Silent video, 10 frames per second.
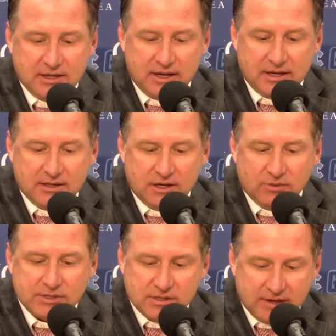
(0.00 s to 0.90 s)
And,
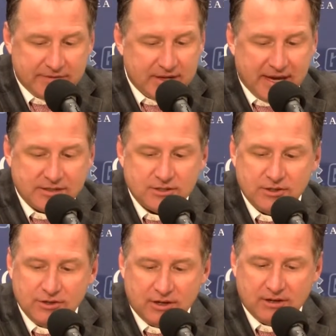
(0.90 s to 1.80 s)
we still have to
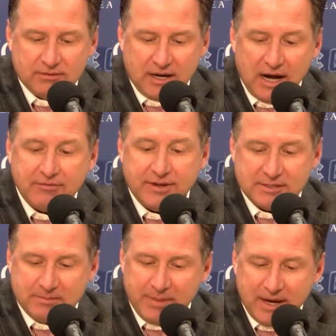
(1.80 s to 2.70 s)
execute our
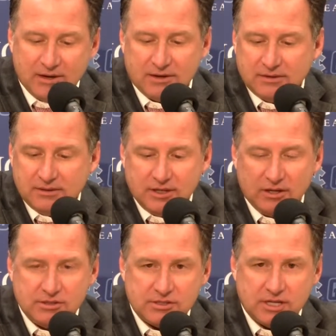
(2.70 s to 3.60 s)
offense better.
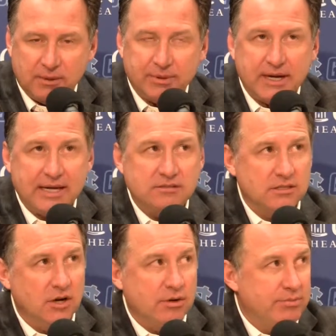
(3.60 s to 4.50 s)
Just a couple of nights
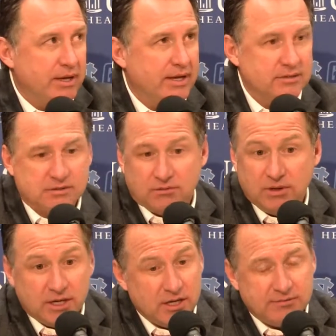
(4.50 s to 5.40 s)
ago, we played against a
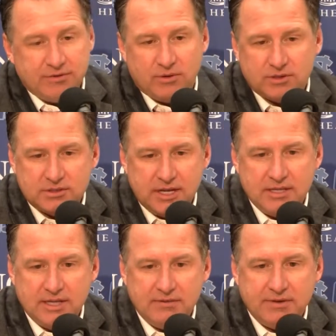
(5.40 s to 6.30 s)
really good Florida
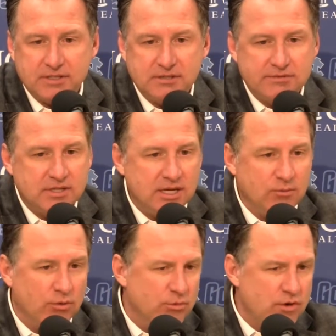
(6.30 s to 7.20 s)
State defensive
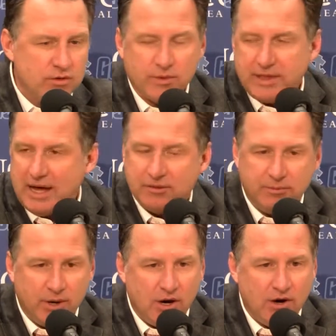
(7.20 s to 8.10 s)
team. We're moving without the
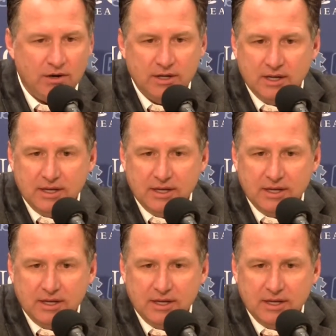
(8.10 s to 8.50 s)
ball.